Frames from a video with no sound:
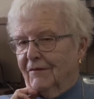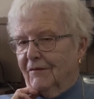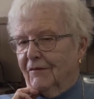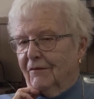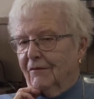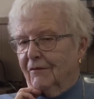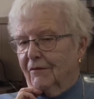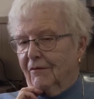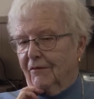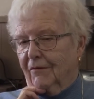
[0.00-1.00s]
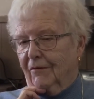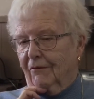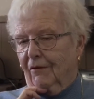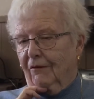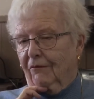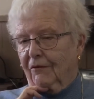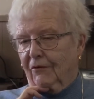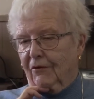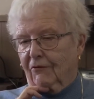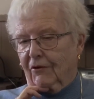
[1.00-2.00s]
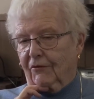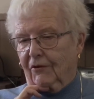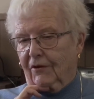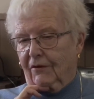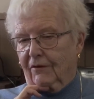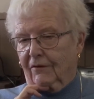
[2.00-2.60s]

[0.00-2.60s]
So well, life was interesting.